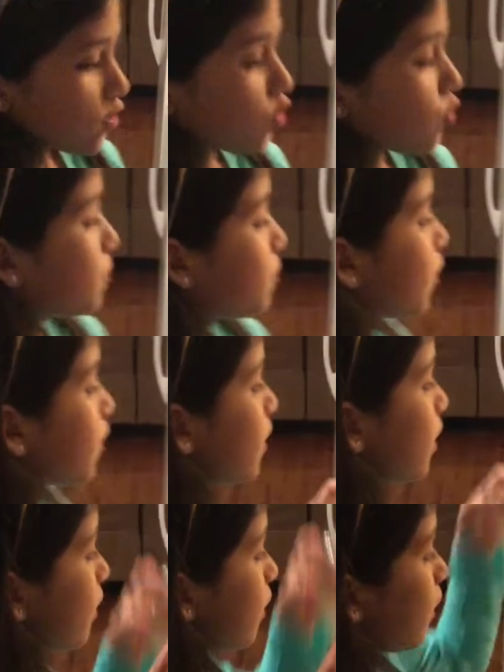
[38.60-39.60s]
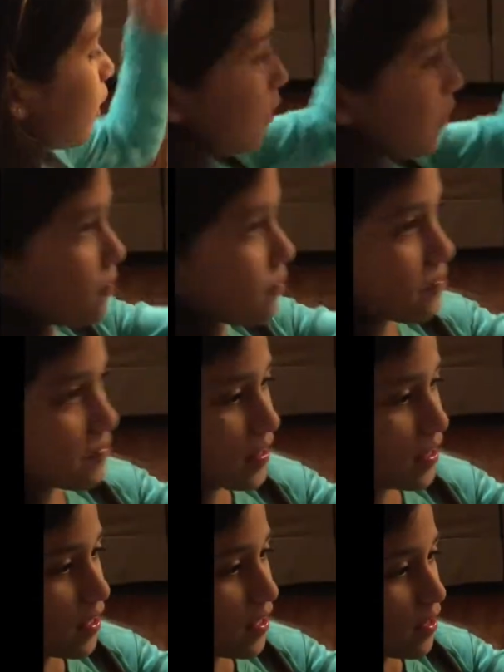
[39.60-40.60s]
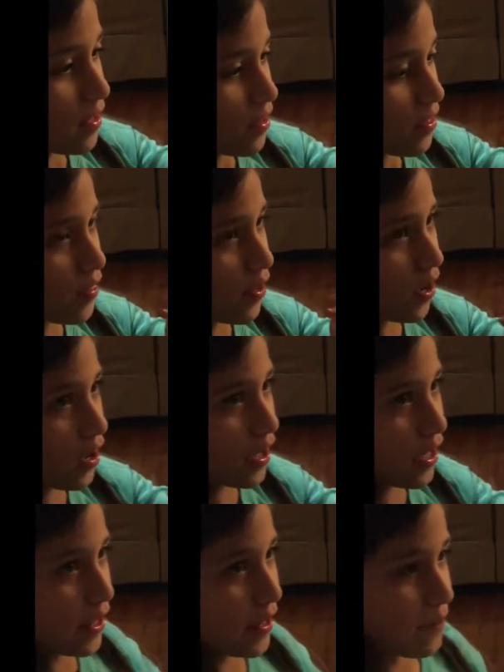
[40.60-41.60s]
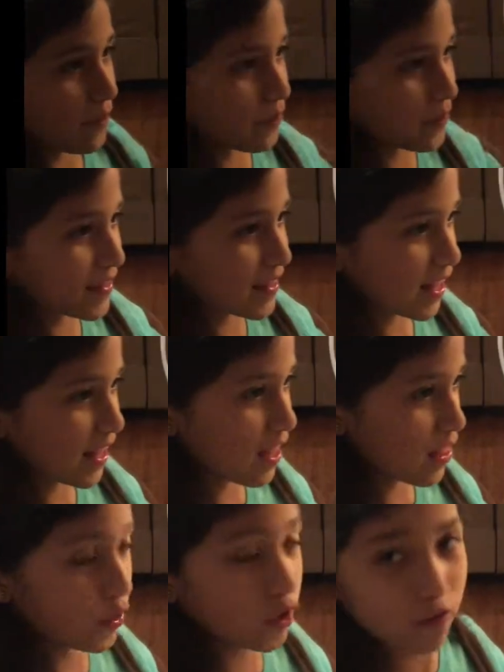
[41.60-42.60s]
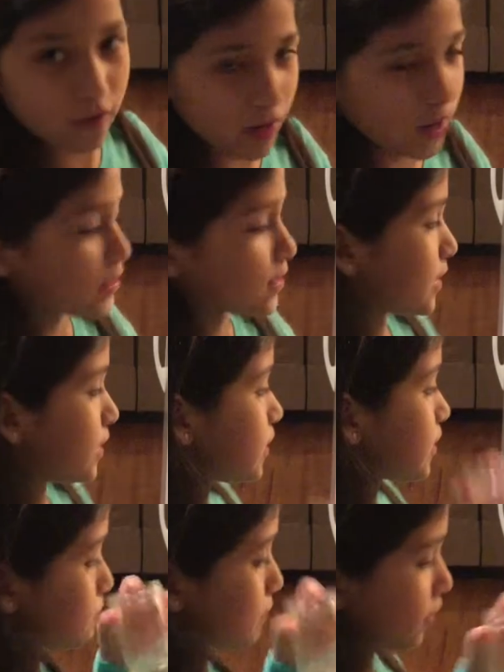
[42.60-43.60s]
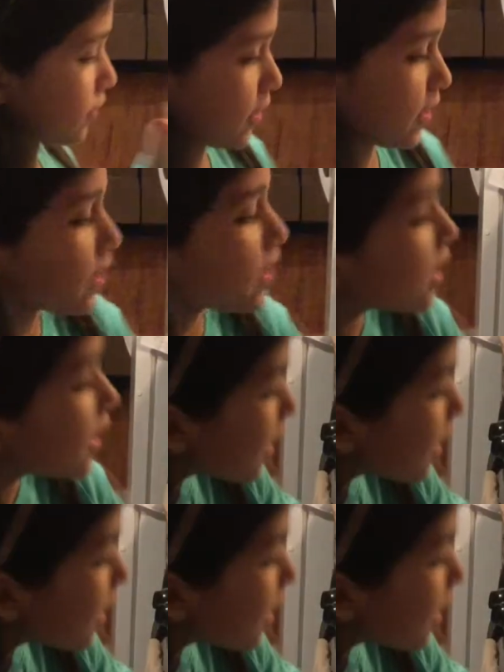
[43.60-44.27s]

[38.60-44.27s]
to put the crayons in to melt it.